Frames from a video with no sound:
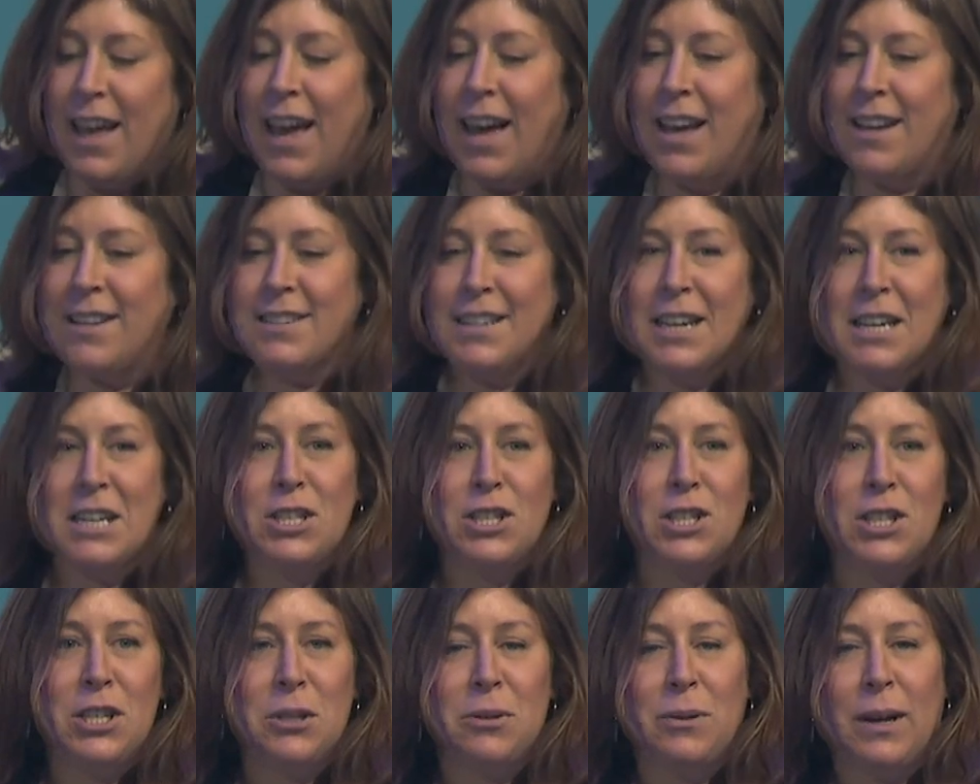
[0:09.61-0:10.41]
As I
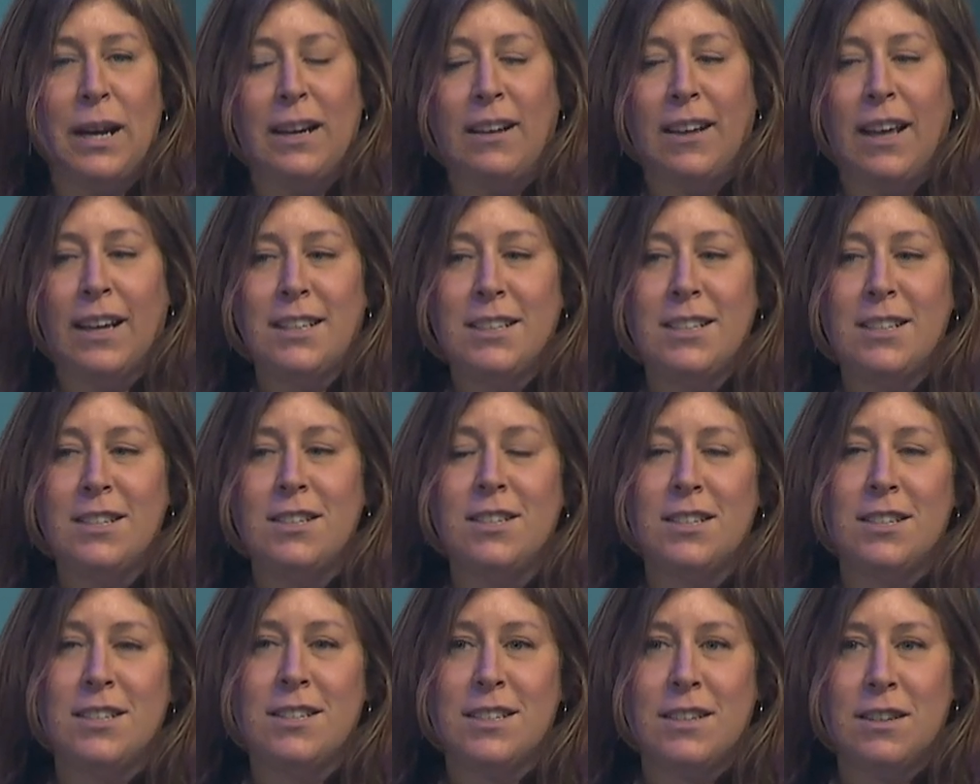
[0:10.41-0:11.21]
do, I'd like to
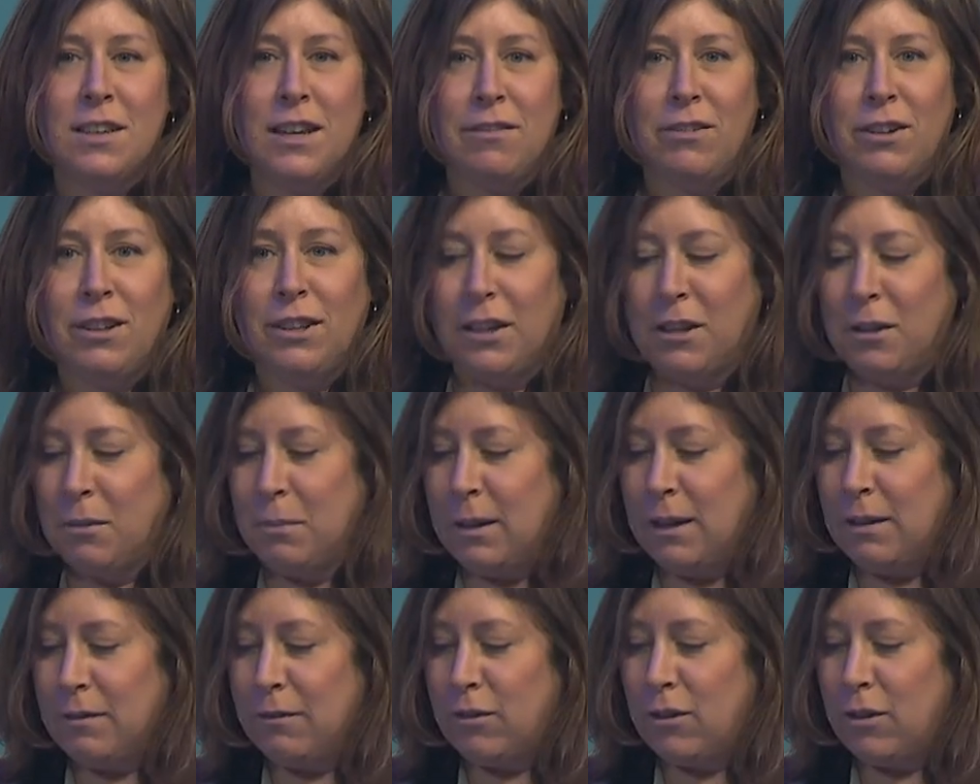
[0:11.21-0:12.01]
just give a little
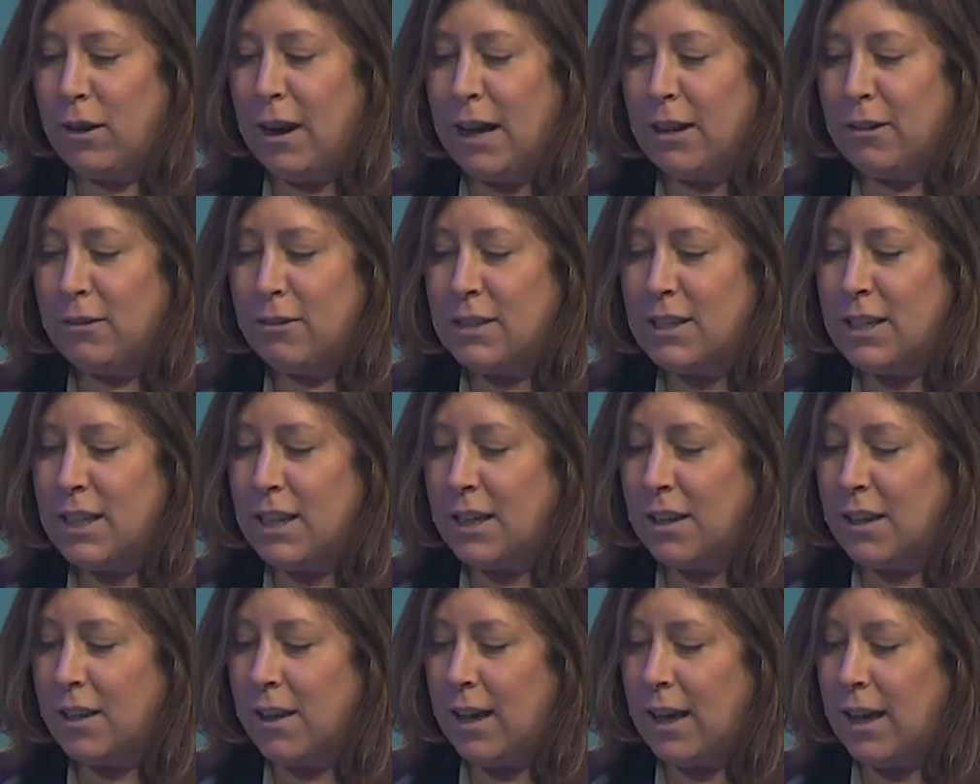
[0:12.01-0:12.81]
bit of
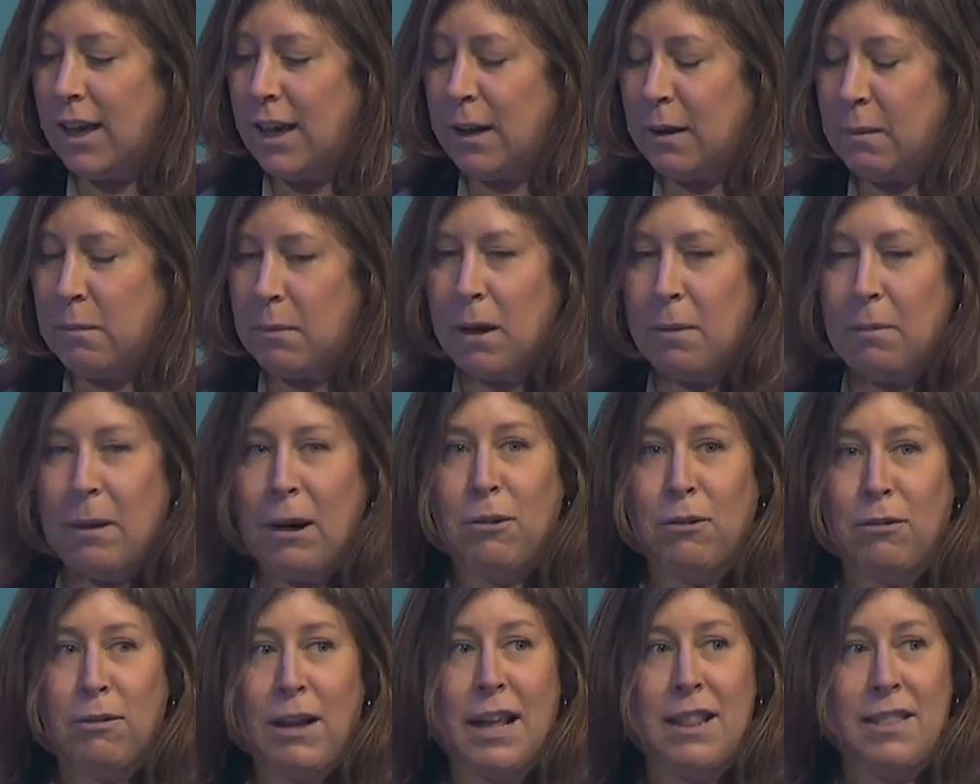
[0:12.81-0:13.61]
grounding
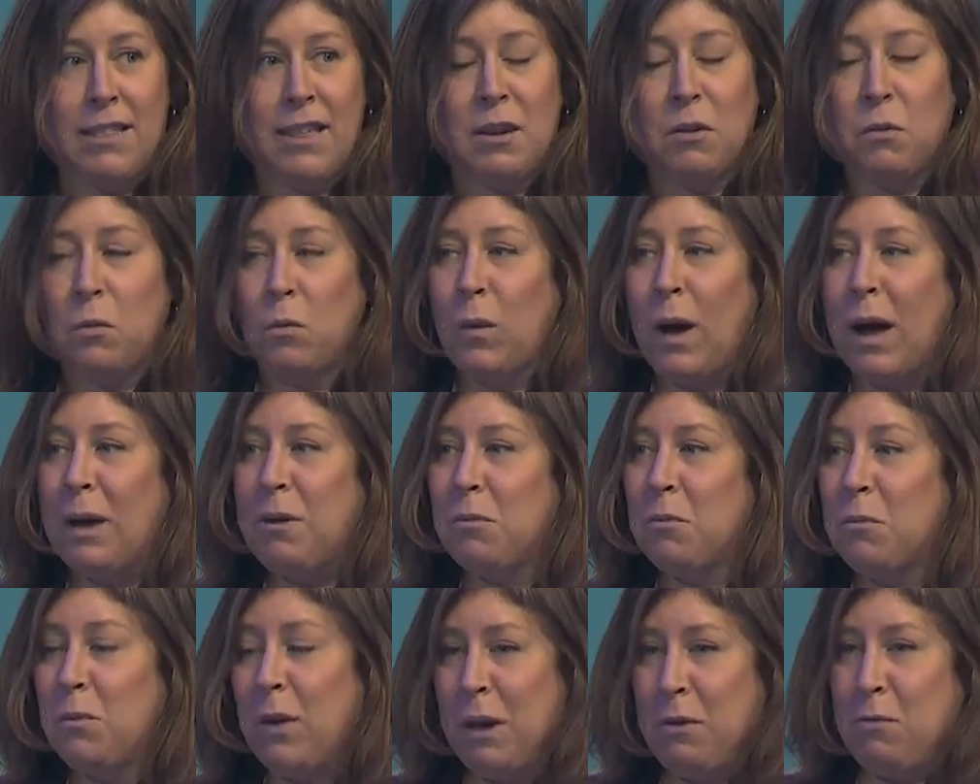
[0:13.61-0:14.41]
about, I think,
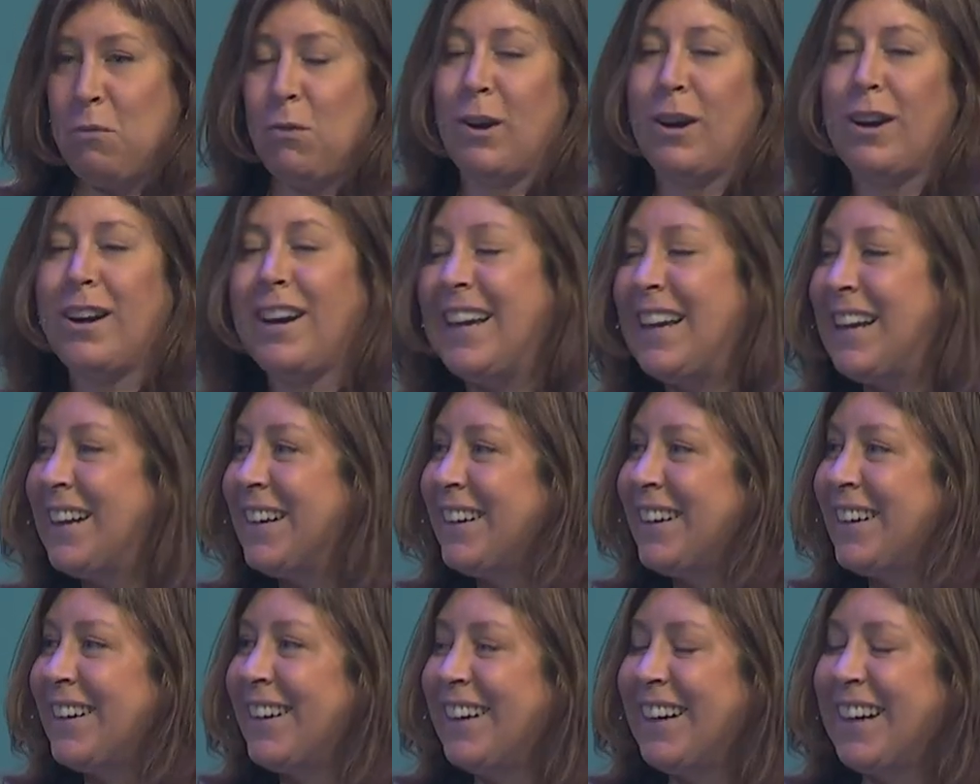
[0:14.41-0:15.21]
why we're
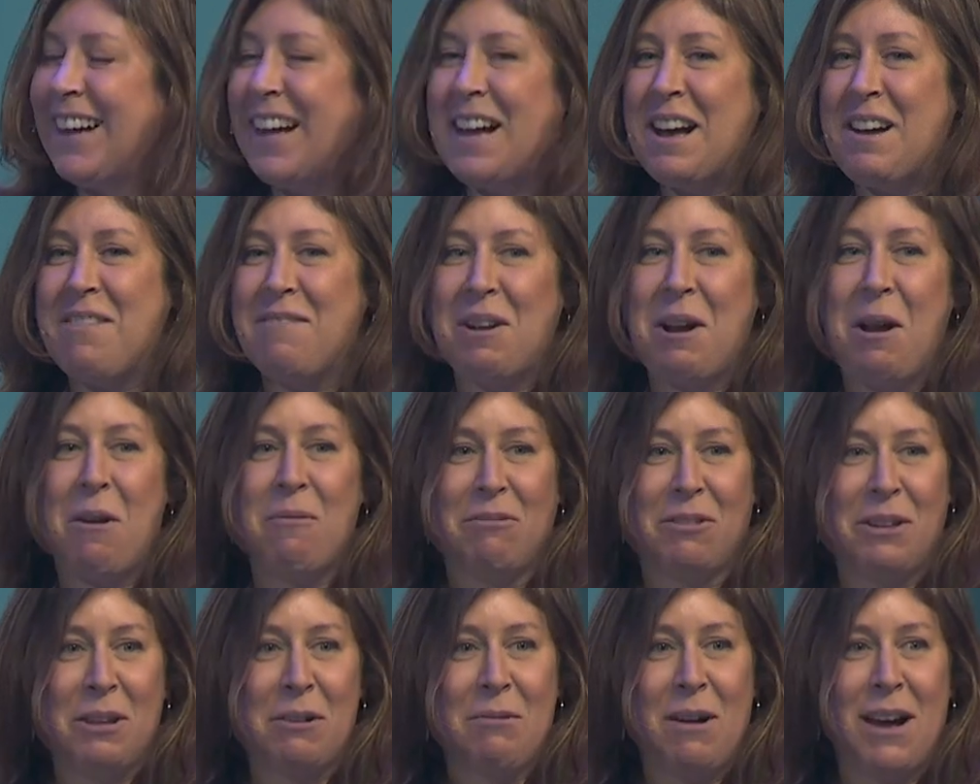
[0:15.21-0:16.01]
here, and
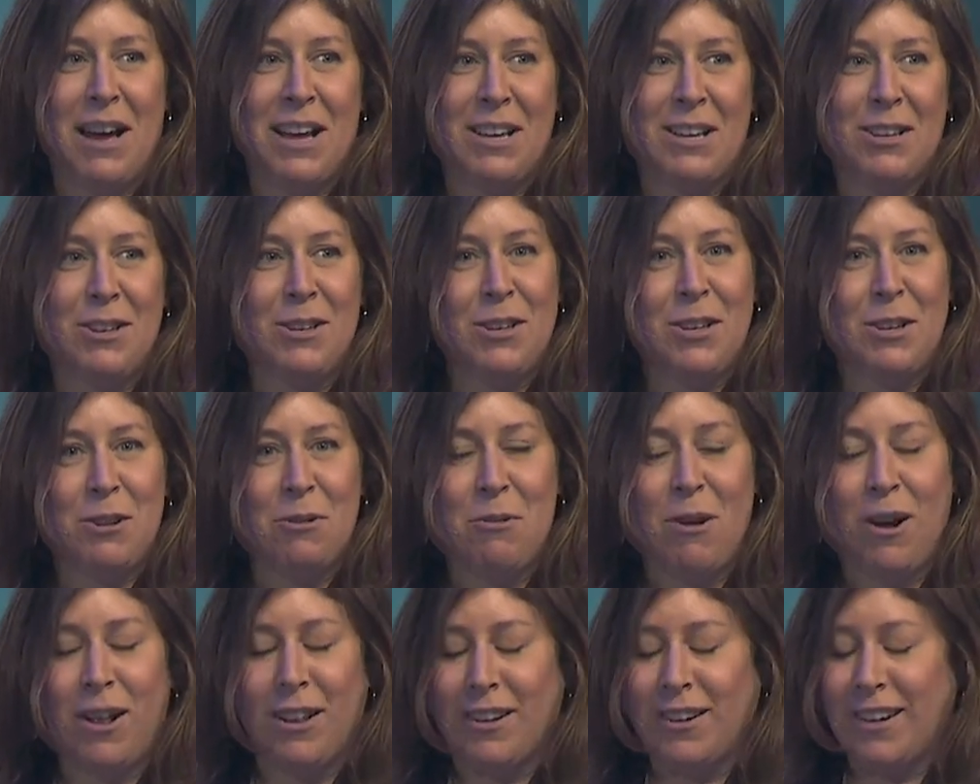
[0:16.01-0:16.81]
hopefully why
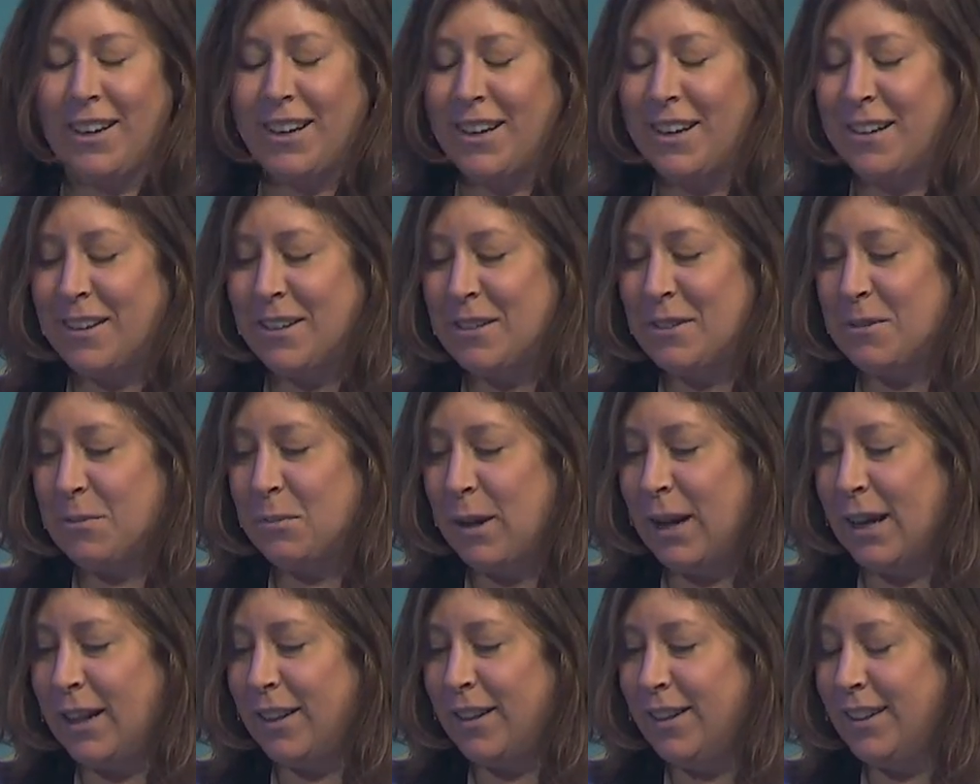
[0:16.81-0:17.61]
you all are here as
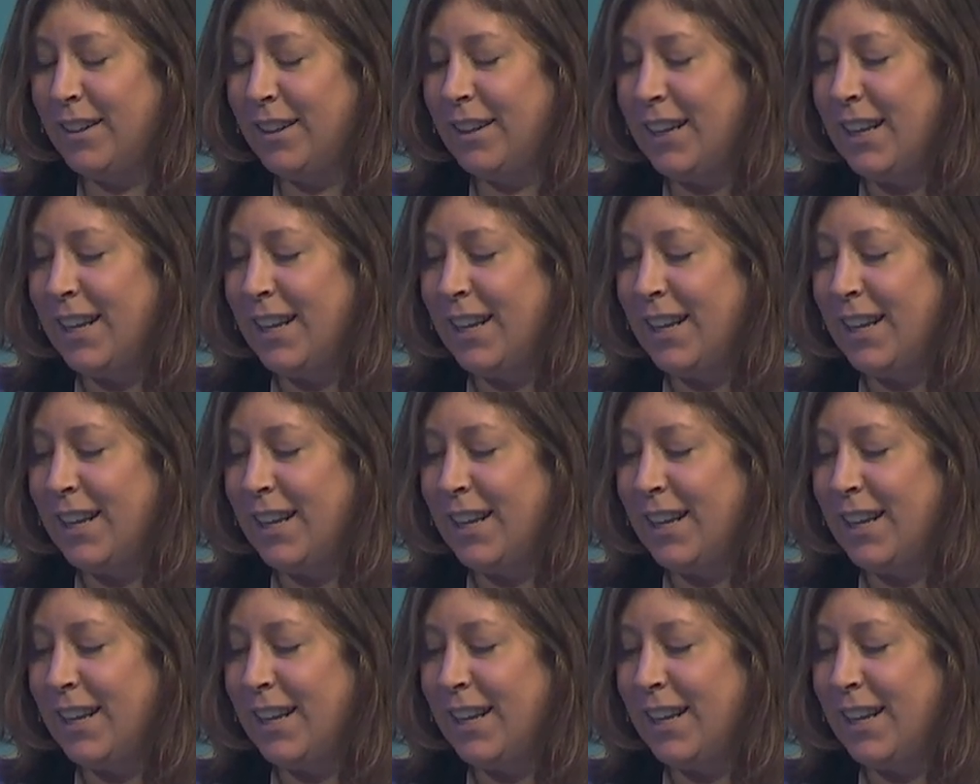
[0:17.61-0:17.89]
well,